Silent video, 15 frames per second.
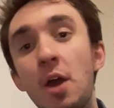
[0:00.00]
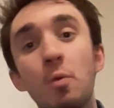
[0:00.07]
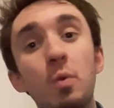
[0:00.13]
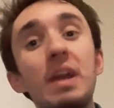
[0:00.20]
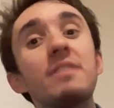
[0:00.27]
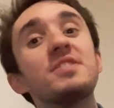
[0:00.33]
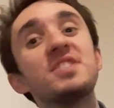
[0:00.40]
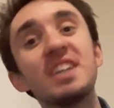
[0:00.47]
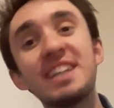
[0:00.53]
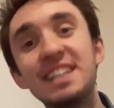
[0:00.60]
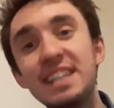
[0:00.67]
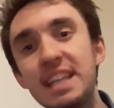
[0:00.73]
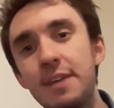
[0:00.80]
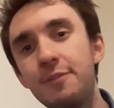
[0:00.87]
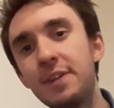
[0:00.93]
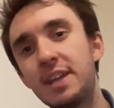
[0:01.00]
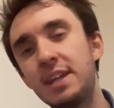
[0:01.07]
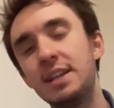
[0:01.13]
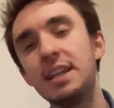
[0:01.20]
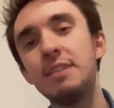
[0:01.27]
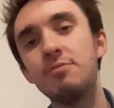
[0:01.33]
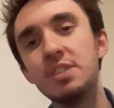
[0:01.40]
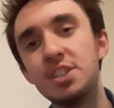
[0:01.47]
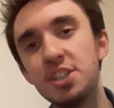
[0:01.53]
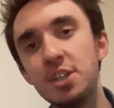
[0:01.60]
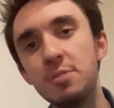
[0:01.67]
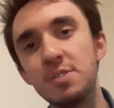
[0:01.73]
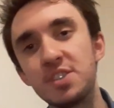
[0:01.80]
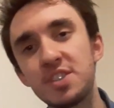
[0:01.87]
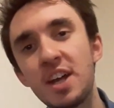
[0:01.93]
We have significantly
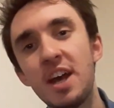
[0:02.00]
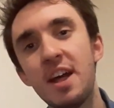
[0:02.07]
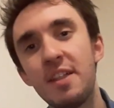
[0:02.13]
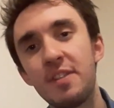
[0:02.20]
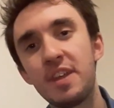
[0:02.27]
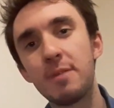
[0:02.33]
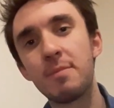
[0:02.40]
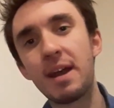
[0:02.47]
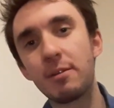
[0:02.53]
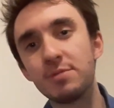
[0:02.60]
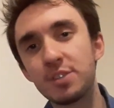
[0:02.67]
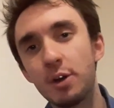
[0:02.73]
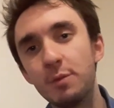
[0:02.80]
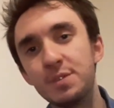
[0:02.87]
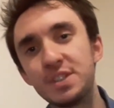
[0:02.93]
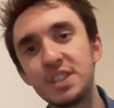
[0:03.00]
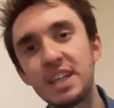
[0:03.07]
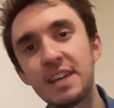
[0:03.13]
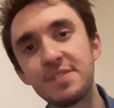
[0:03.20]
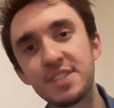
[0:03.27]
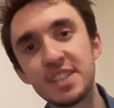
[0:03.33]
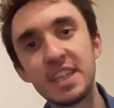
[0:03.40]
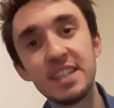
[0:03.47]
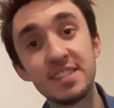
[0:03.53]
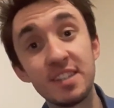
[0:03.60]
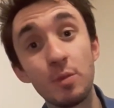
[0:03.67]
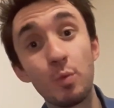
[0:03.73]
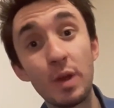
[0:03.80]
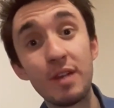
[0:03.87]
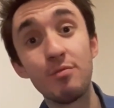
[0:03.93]
reduced the amount of CFCs
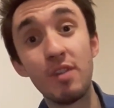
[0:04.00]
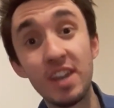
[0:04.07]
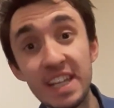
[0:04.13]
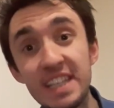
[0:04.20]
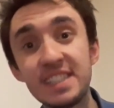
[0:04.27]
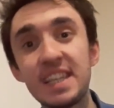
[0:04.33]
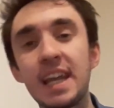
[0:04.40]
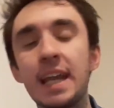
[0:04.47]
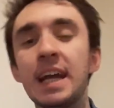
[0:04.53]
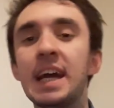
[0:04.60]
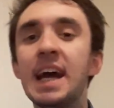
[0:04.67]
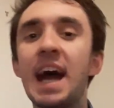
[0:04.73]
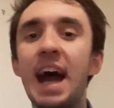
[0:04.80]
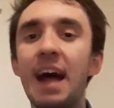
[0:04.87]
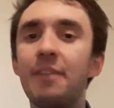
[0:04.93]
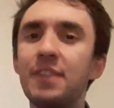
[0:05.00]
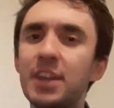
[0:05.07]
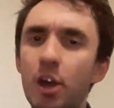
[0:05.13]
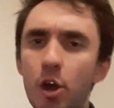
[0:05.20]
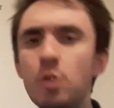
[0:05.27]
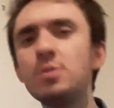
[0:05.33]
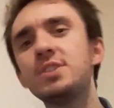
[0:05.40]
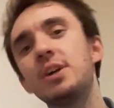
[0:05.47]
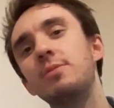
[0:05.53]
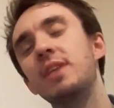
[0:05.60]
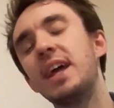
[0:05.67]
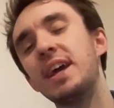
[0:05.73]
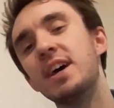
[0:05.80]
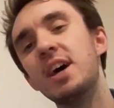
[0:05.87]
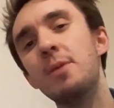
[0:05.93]
that we're releasing, and the ozone
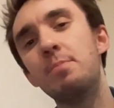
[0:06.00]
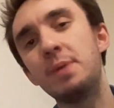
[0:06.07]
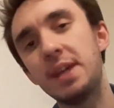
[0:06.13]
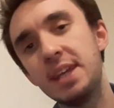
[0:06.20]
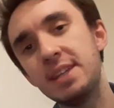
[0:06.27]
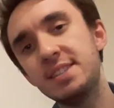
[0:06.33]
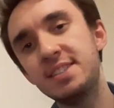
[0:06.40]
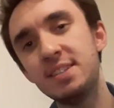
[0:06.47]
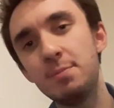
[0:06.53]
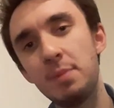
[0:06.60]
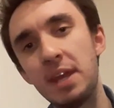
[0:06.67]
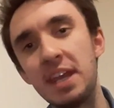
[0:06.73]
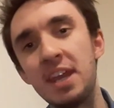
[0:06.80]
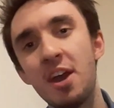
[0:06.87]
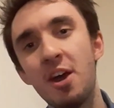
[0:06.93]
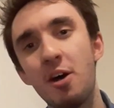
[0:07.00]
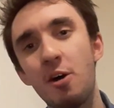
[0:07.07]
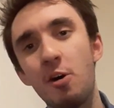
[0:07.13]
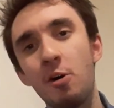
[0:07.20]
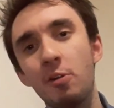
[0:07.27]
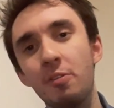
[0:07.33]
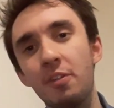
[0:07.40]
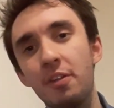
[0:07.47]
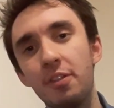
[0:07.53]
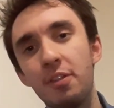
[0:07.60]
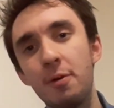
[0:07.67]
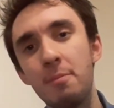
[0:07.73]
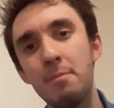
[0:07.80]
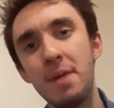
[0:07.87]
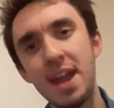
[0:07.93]
layer appears to be on
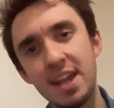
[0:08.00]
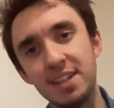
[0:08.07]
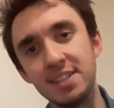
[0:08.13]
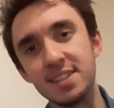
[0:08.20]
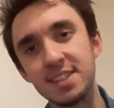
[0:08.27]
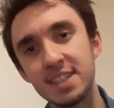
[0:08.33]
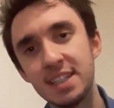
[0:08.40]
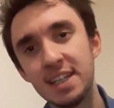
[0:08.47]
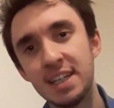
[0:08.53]
the mend.